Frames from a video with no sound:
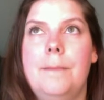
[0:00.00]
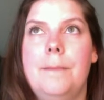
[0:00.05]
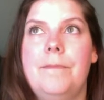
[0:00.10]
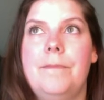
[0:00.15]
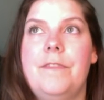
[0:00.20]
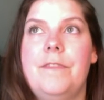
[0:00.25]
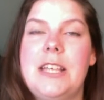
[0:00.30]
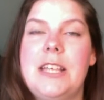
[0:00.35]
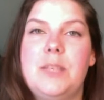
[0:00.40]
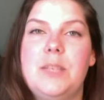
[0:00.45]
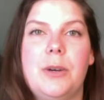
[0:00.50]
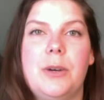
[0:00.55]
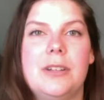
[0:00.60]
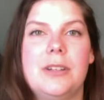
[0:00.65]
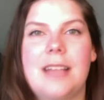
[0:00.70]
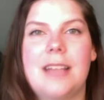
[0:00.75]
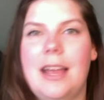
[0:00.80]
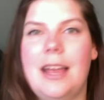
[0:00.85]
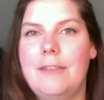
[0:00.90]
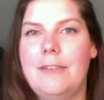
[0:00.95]
Facebook's
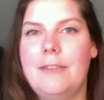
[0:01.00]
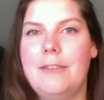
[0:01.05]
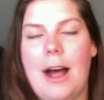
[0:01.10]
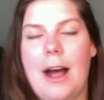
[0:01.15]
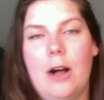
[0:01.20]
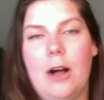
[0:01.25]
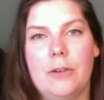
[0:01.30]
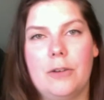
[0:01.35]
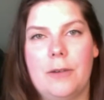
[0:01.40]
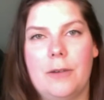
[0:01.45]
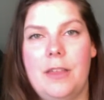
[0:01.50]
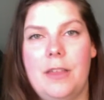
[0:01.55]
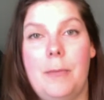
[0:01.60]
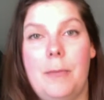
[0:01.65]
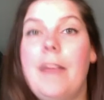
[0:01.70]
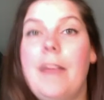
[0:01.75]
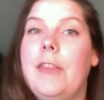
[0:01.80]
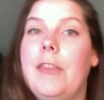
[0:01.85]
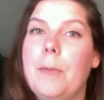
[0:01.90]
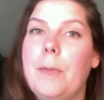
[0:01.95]
kind of algorithm
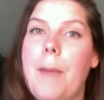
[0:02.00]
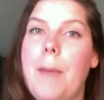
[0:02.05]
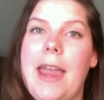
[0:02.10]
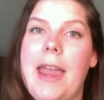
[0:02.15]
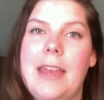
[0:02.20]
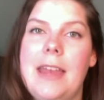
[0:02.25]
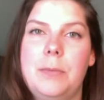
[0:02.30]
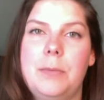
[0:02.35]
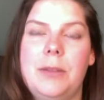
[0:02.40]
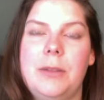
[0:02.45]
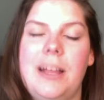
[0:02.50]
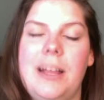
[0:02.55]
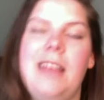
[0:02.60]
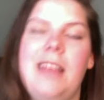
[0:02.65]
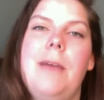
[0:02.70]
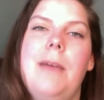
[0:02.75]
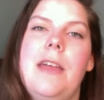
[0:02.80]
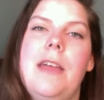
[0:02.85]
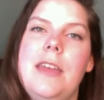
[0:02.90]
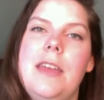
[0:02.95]
and their pay to play
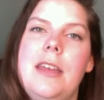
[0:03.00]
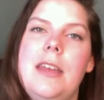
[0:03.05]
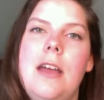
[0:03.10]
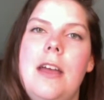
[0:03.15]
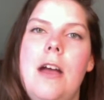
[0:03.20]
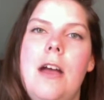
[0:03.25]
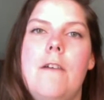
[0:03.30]
method